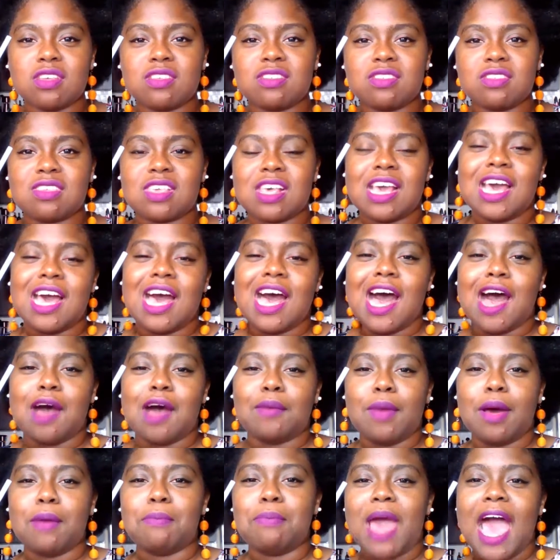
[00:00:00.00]
a
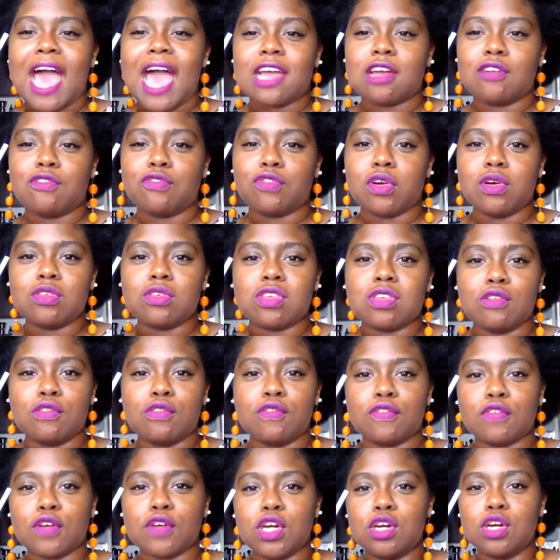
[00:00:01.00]
bag of frozen
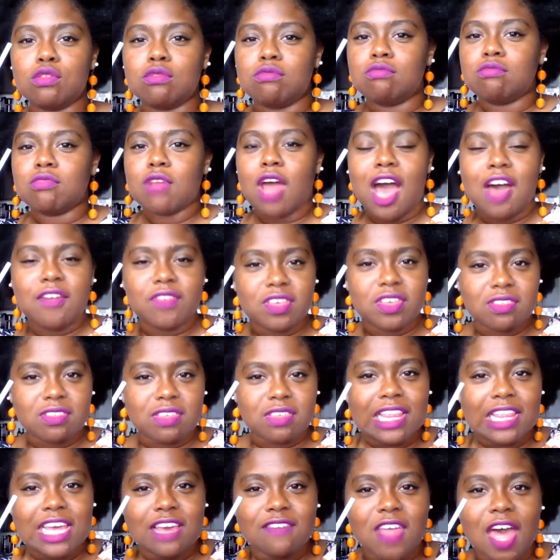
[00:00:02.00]
fruit, obviously leave
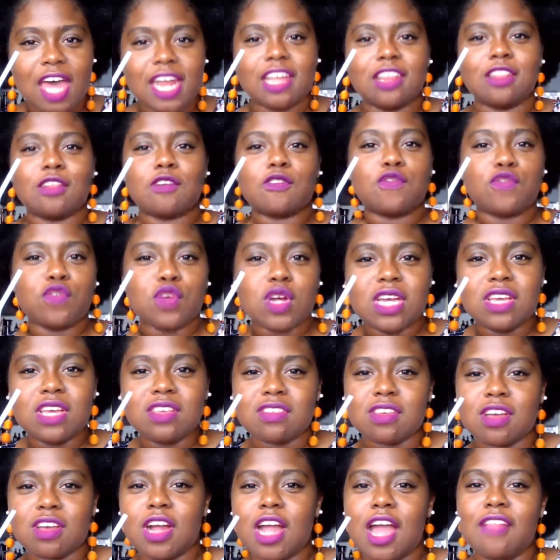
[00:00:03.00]
that in the freezer
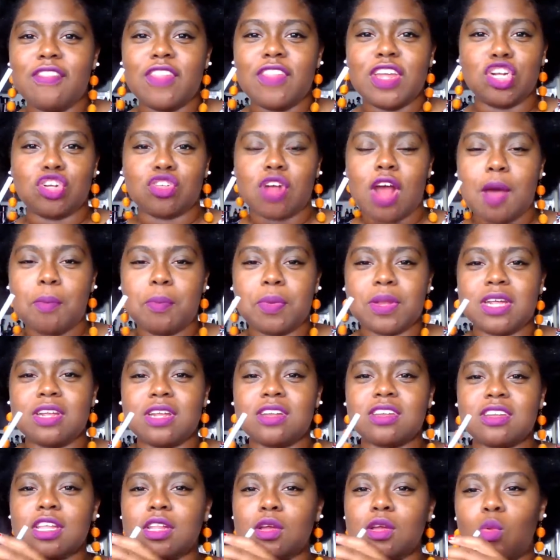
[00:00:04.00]
and then drop it into the
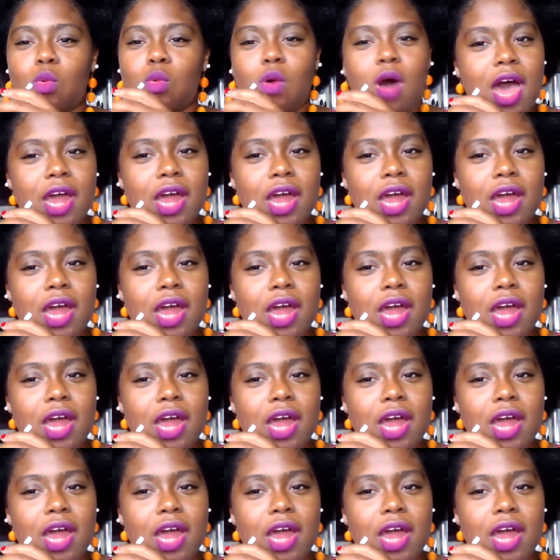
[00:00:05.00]
water.